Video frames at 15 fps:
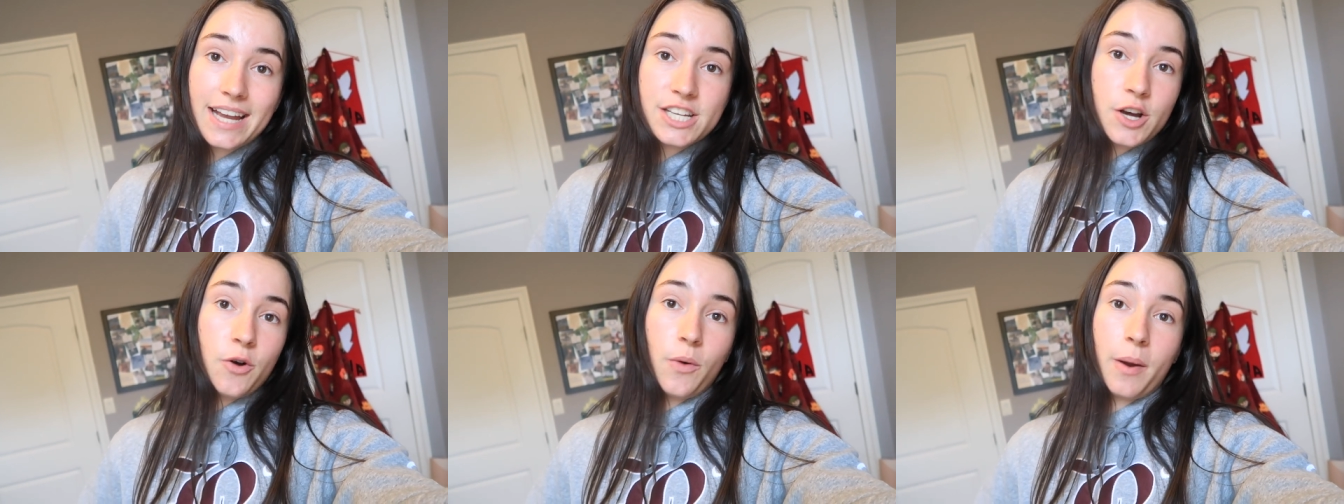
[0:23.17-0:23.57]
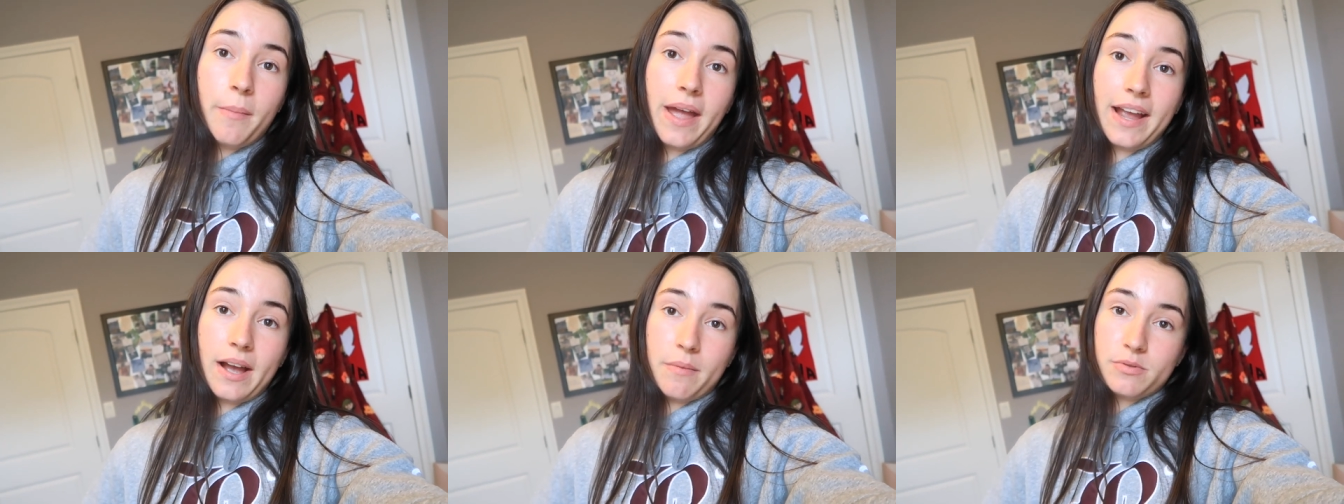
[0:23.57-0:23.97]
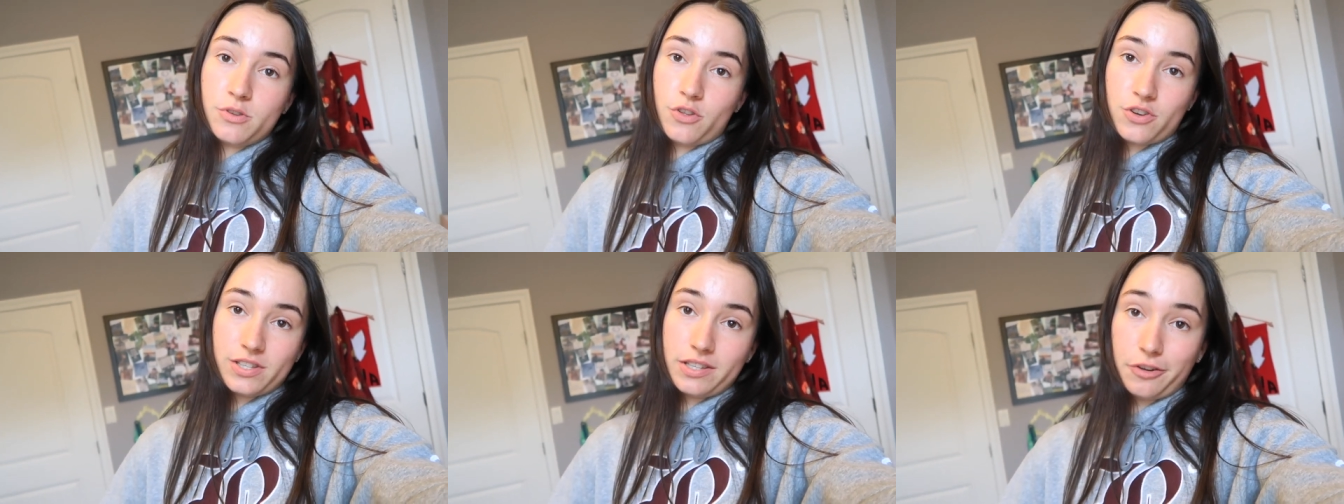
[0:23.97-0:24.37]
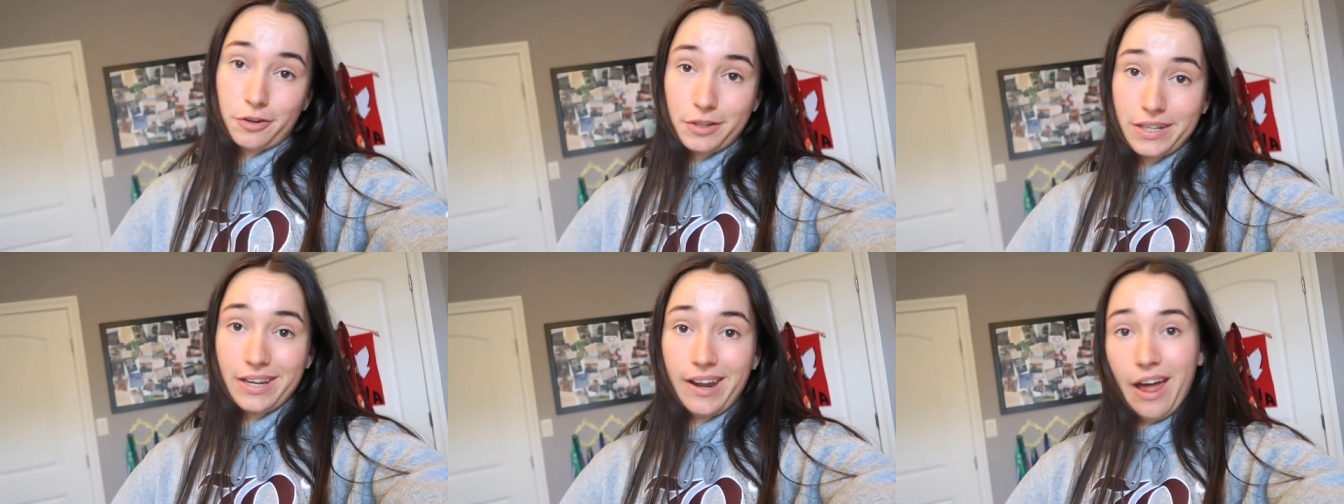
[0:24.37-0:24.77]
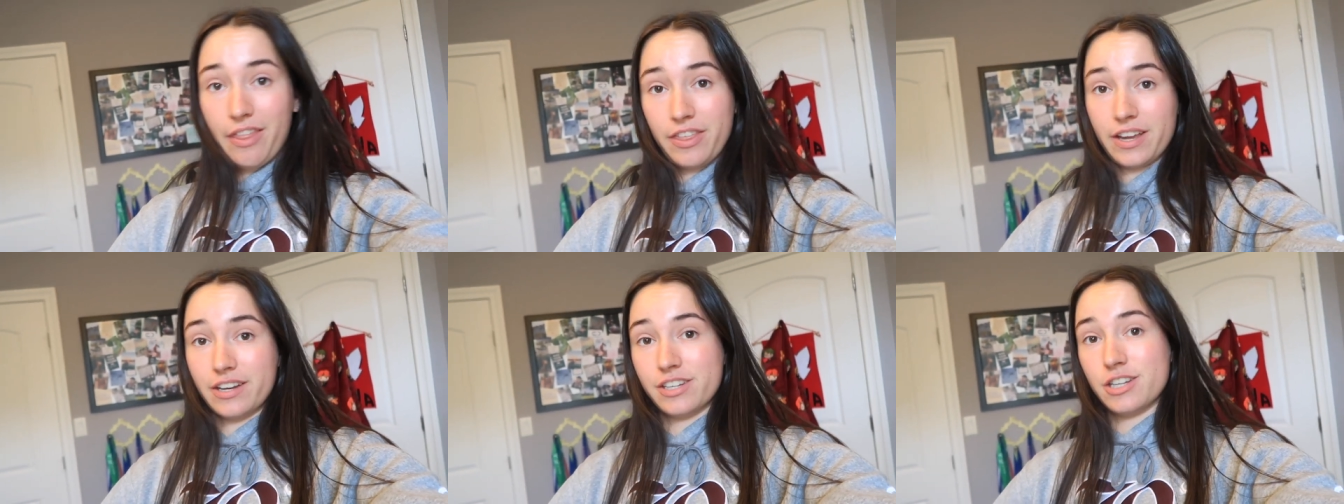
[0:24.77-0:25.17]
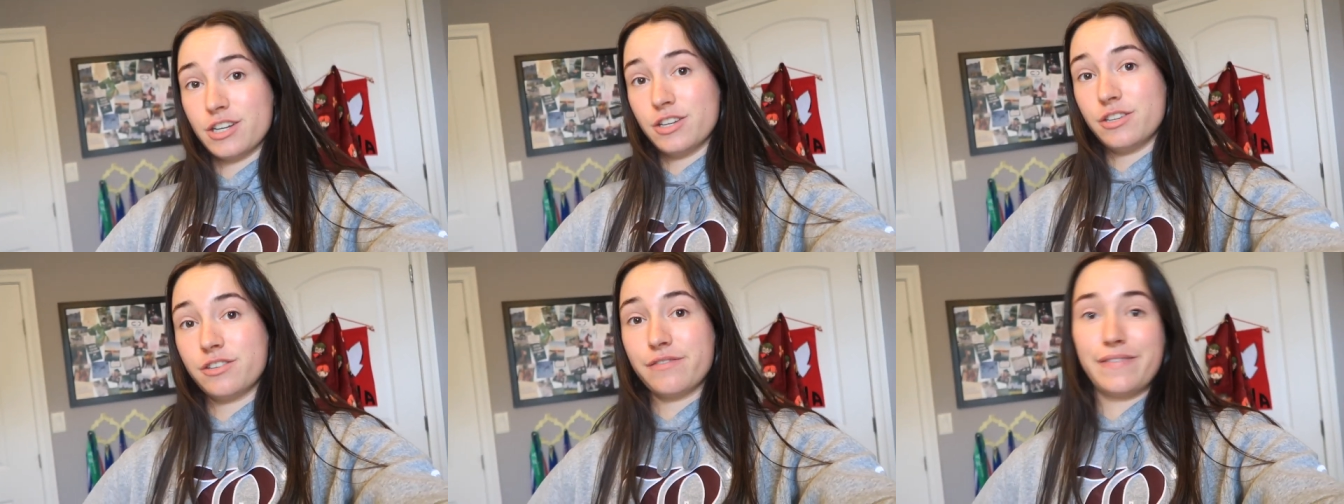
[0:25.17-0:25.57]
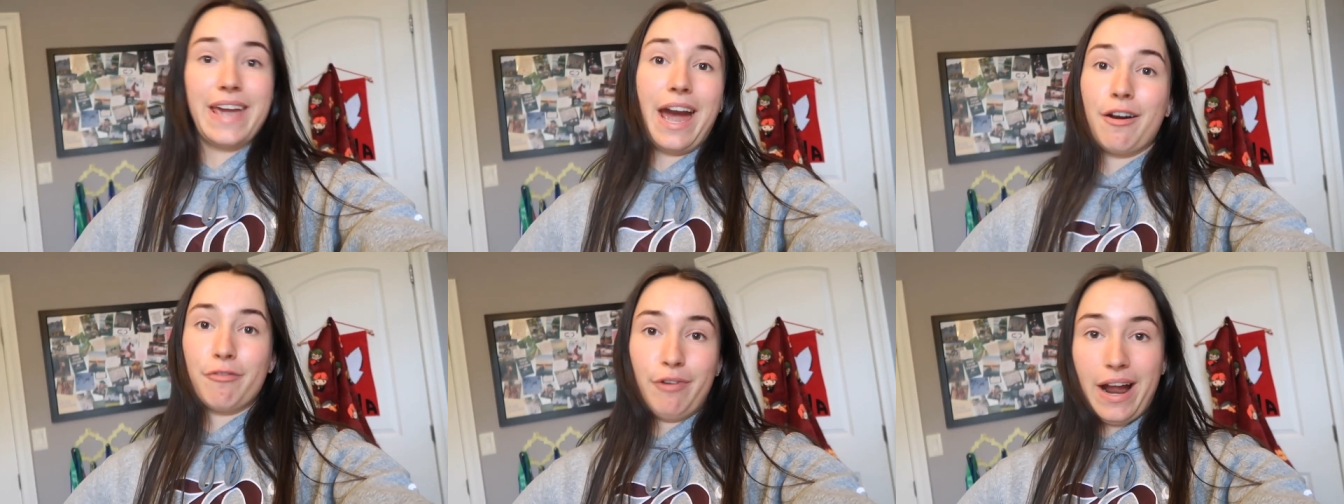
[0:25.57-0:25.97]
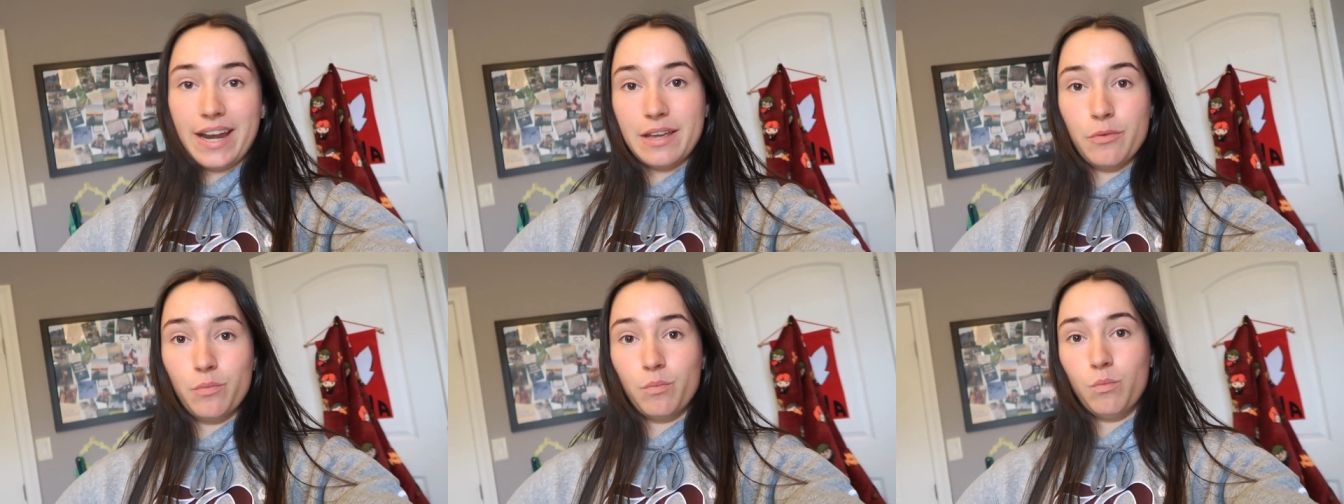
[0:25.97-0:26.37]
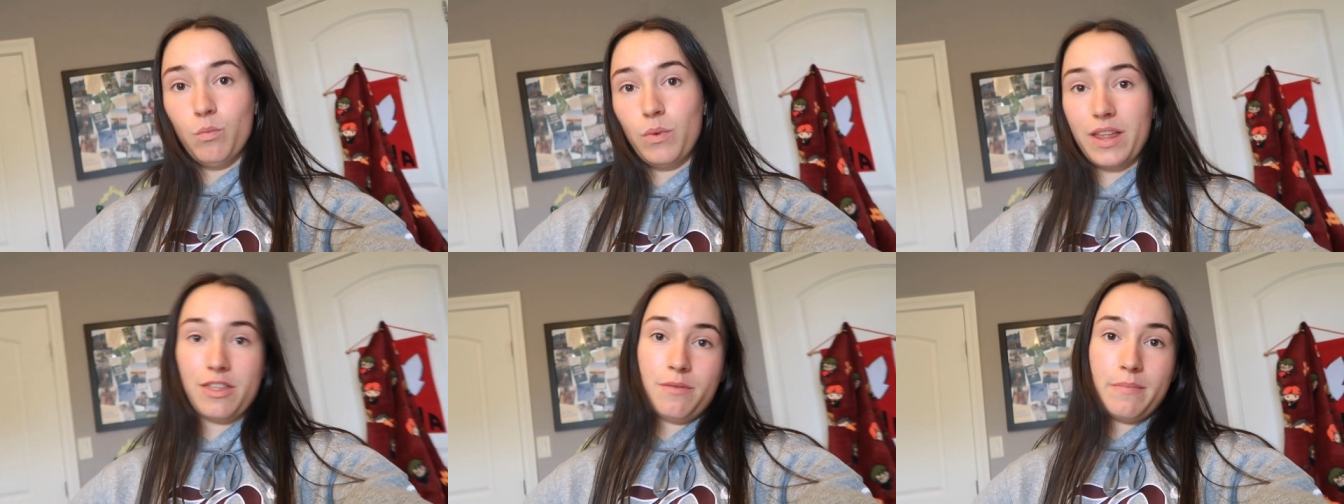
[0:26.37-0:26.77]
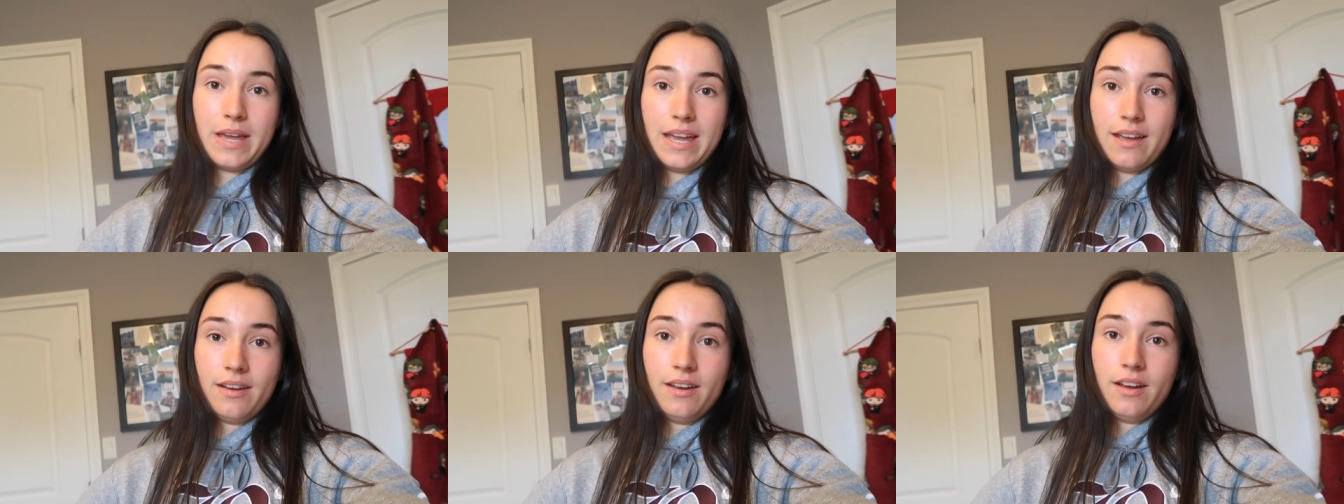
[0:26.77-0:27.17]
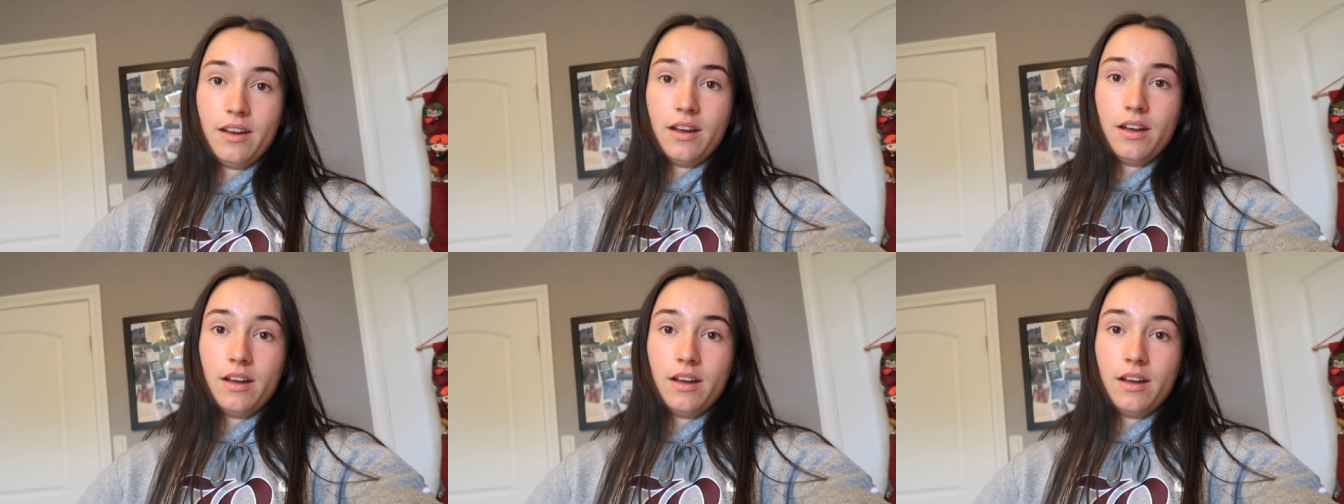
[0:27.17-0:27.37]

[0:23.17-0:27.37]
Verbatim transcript: I don't wear makeup so there's literally nothing to get ready with me